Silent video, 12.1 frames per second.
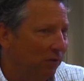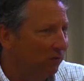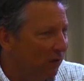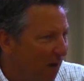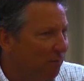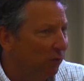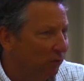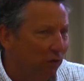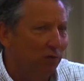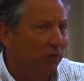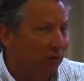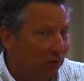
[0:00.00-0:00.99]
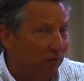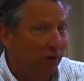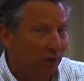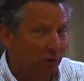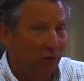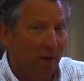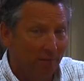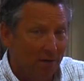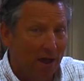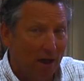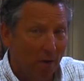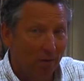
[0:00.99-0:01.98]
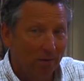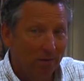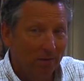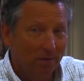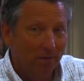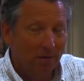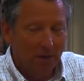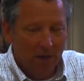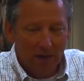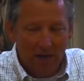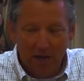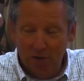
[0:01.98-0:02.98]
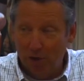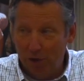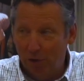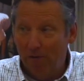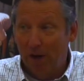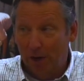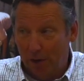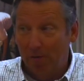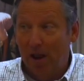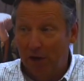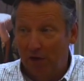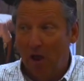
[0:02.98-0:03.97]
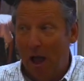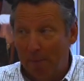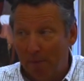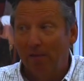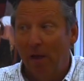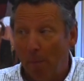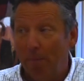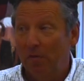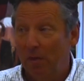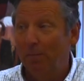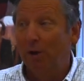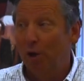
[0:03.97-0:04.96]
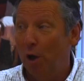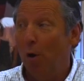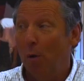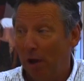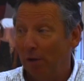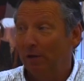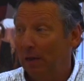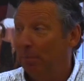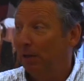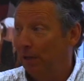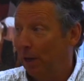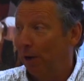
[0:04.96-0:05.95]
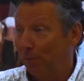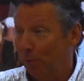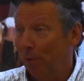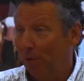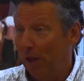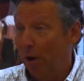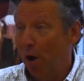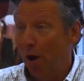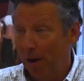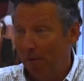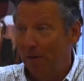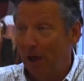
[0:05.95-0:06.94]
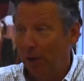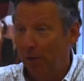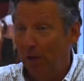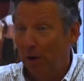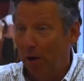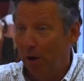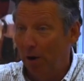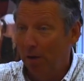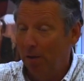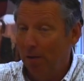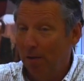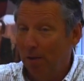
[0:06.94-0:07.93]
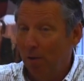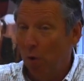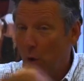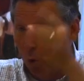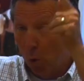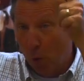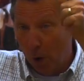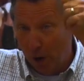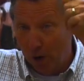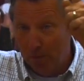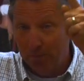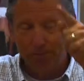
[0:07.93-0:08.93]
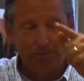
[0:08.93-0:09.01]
uh, sophomores, juniors, and seniors you have now. Either you've done a great job of helping them to know how deeply cared for they are and how valued they are, or